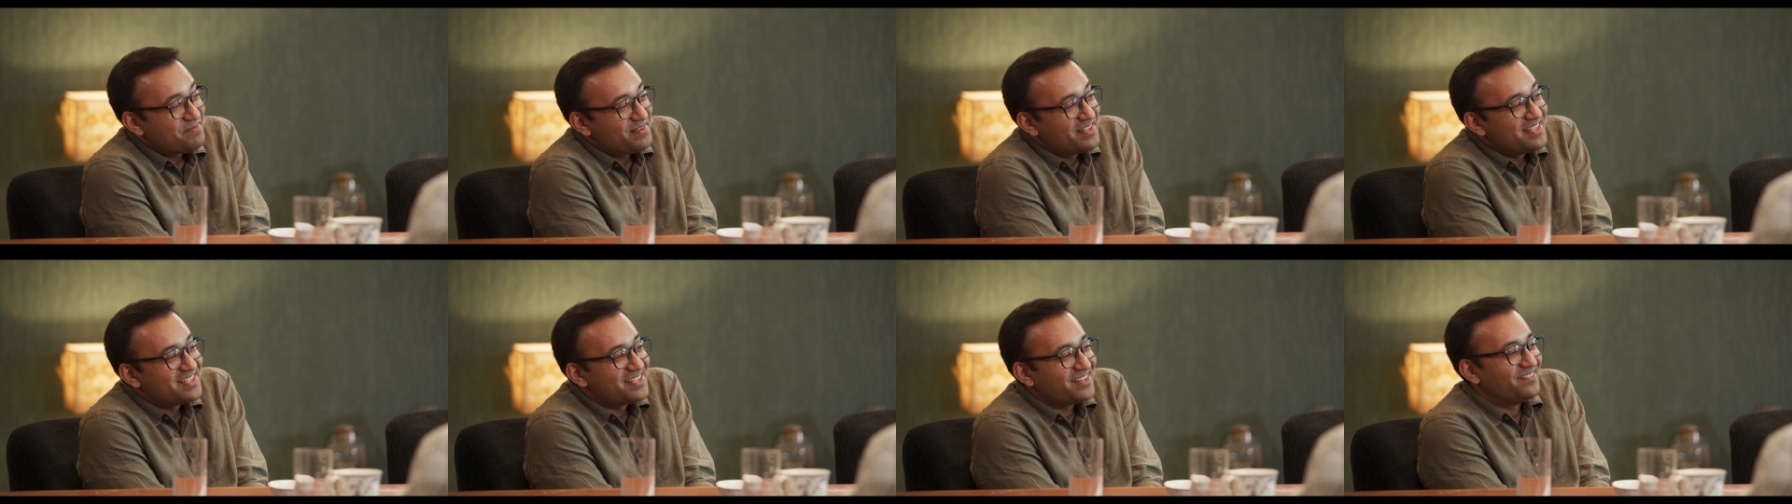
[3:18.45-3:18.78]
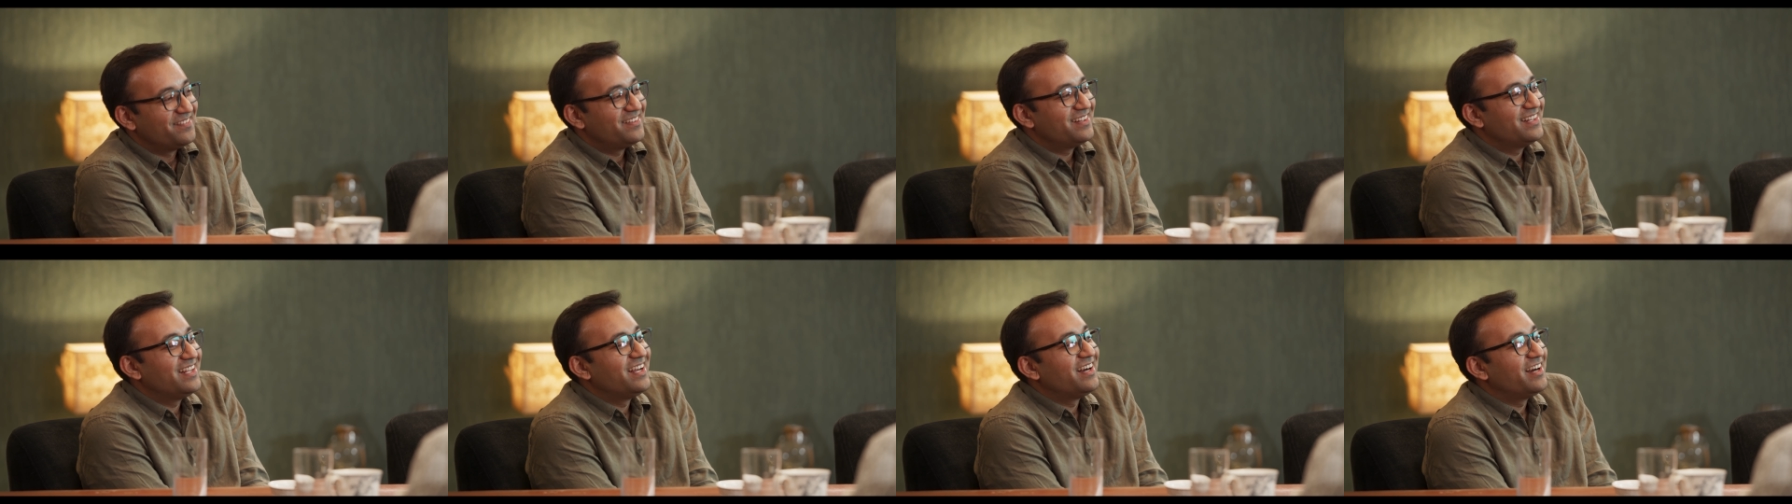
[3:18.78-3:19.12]
them and
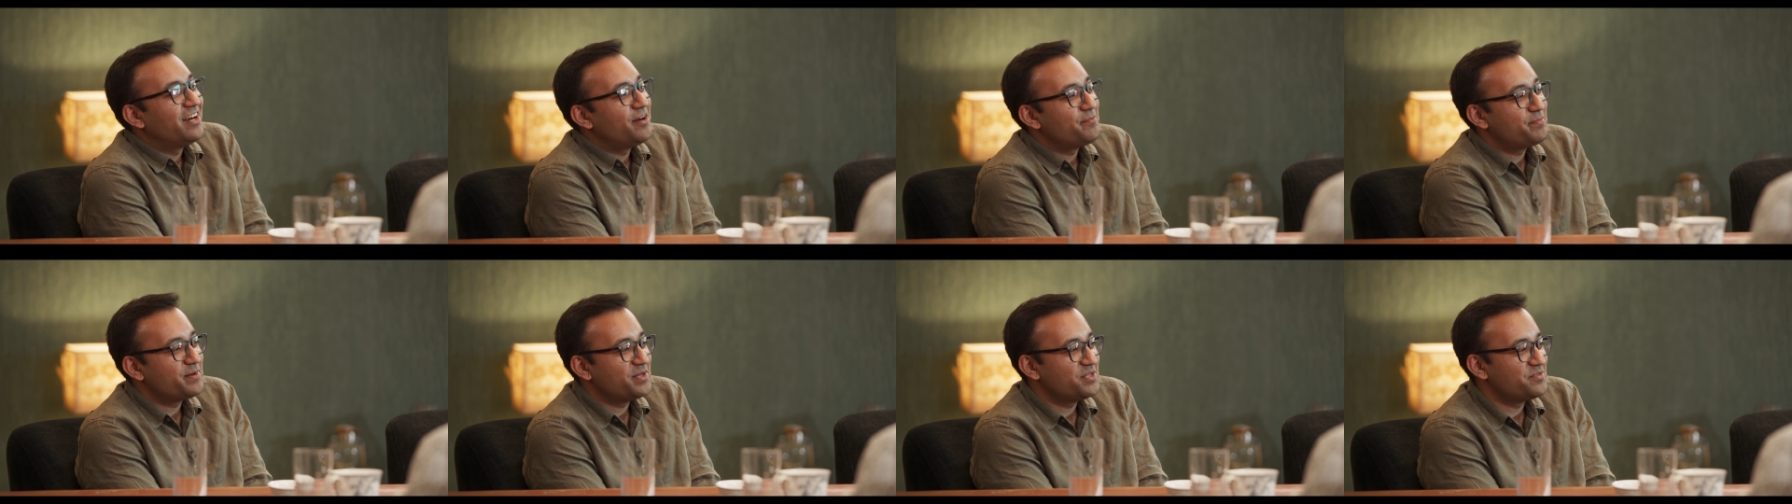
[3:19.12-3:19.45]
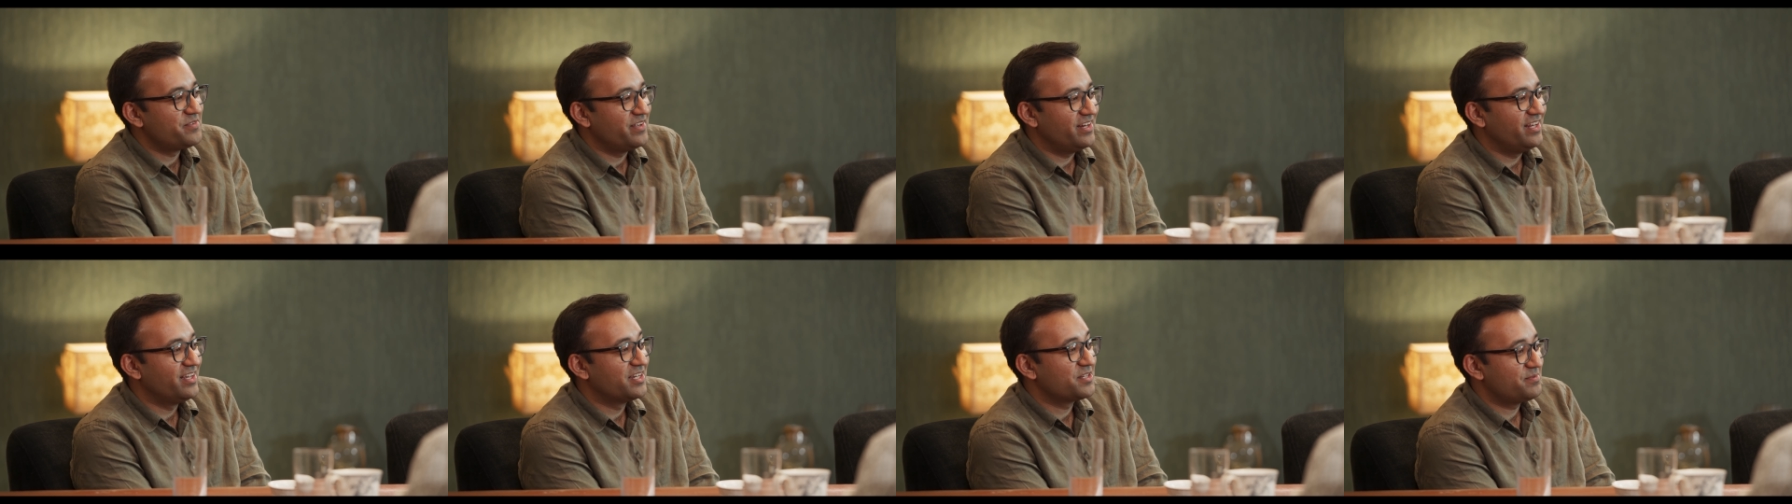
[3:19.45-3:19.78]
find the closest it's
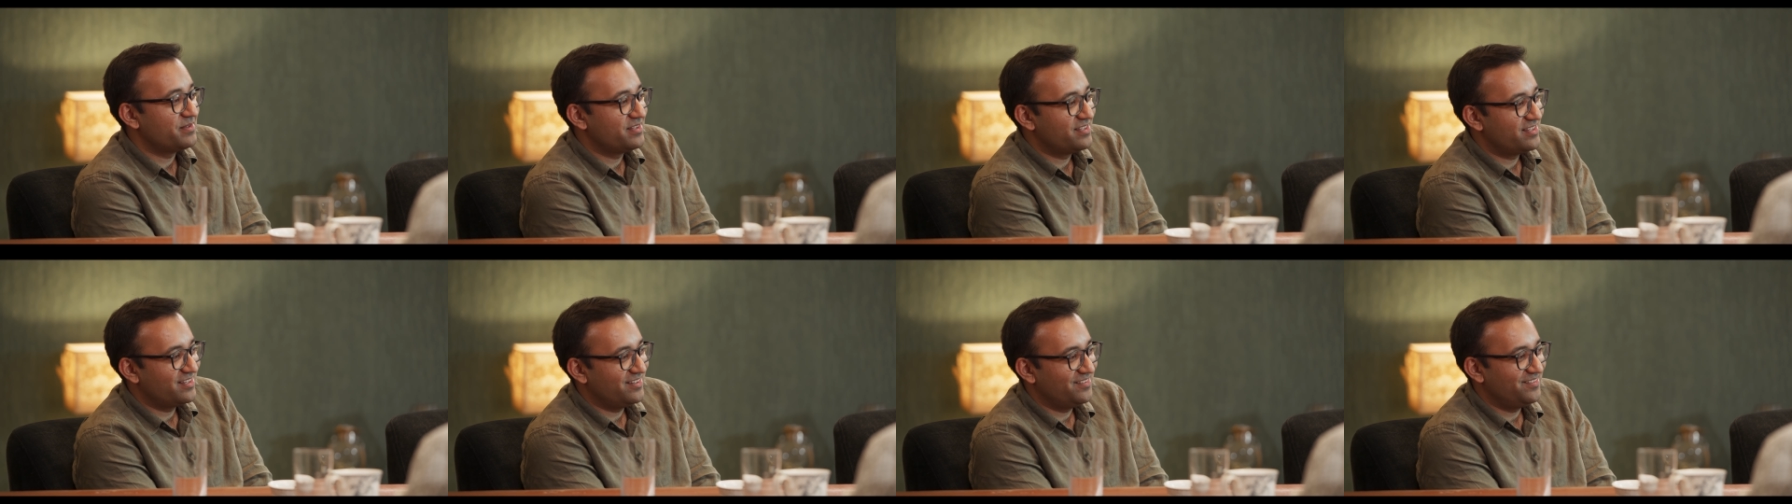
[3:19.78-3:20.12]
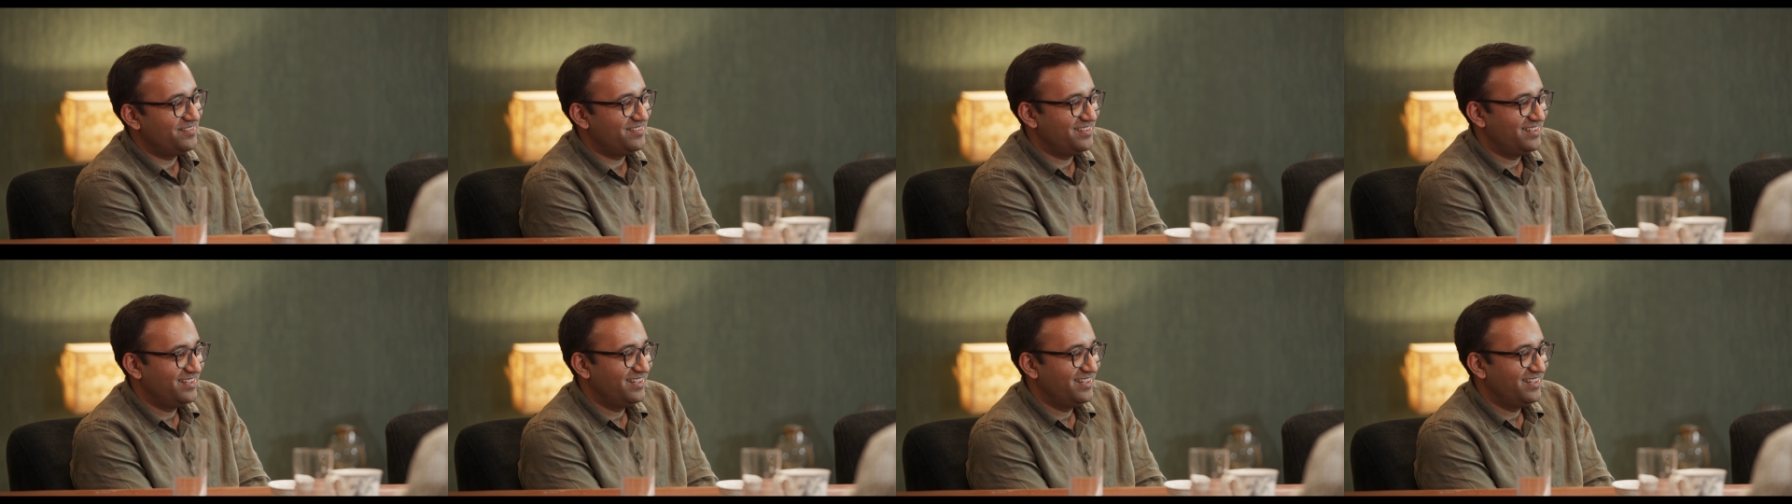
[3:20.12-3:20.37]
very one. expensive.